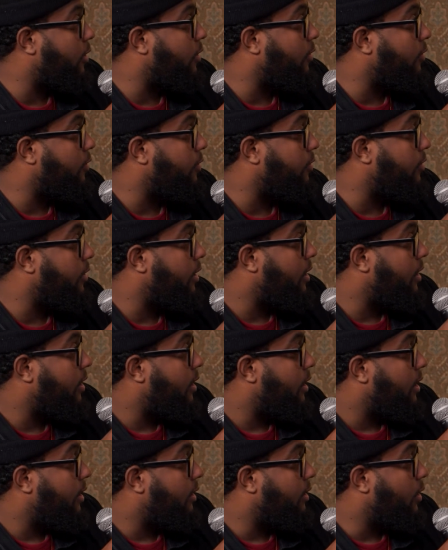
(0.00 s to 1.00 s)
of
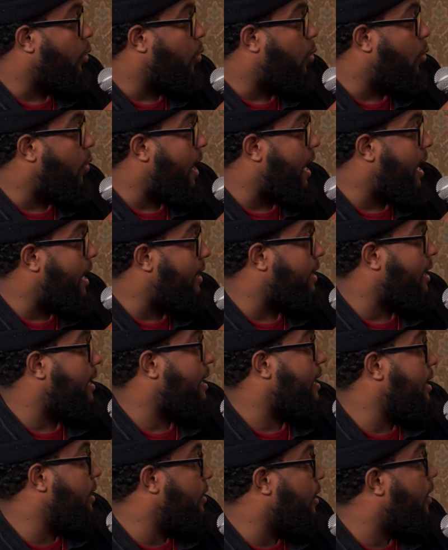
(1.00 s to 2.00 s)
the way that
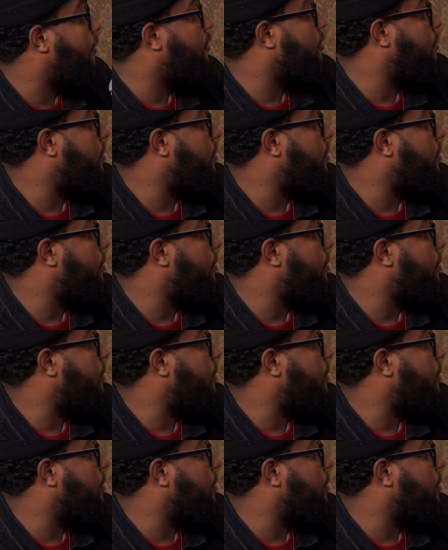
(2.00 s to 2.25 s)
he loves